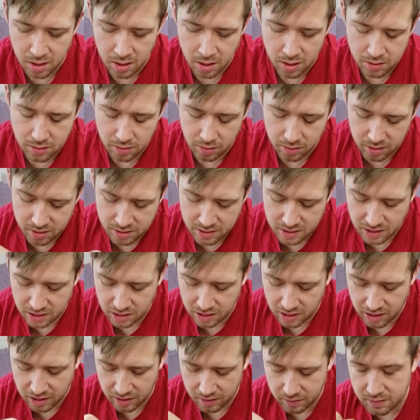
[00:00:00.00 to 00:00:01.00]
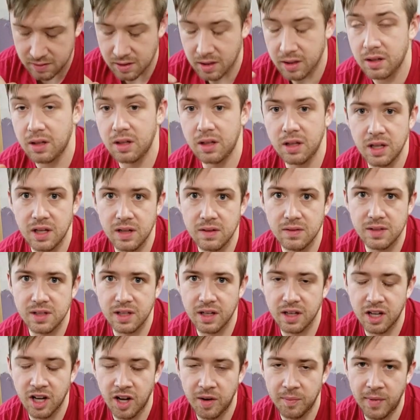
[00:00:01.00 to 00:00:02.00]
So the seed leaves are the leaves
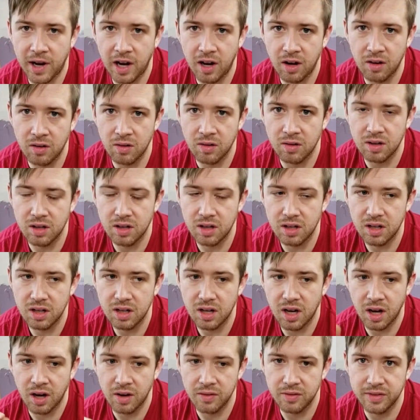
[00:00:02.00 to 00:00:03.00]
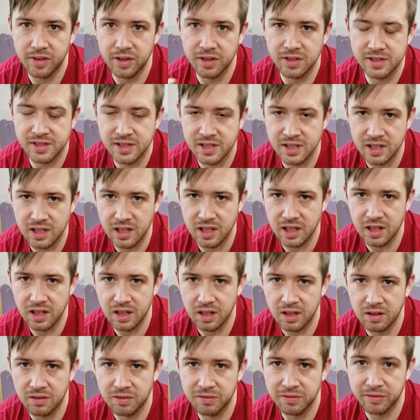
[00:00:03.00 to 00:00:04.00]
that come out of the
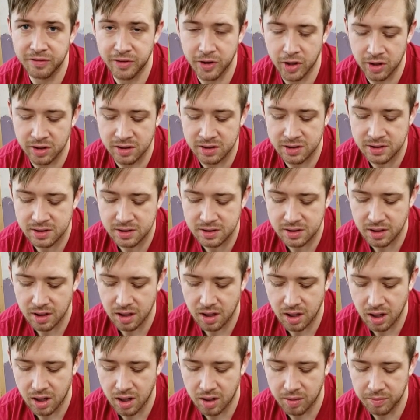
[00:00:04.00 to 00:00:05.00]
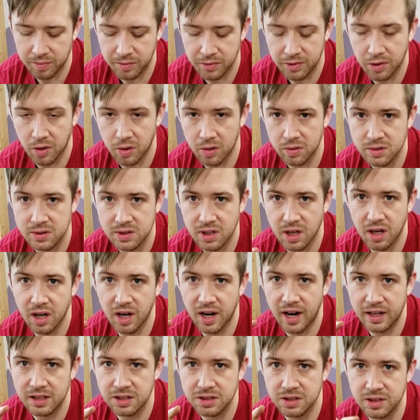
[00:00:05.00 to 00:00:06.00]
seed first. Those are
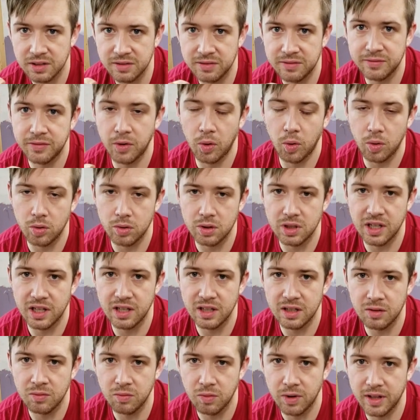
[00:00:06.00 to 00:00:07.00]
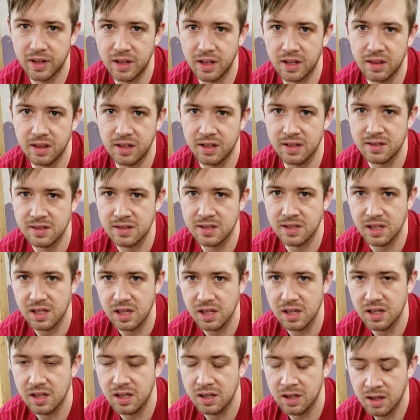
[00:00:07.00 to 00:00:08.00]
actually folded within the
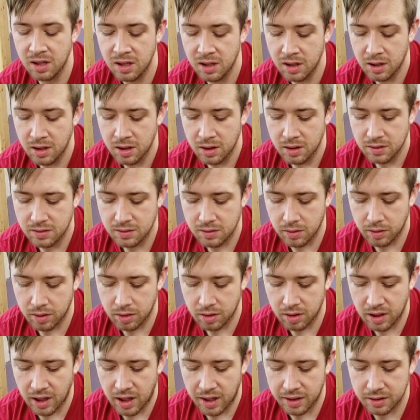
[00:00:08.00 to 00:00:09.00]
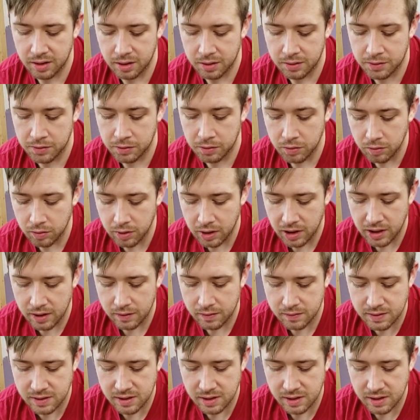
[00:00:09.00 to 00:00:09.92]
seed, so they're not the true leaves.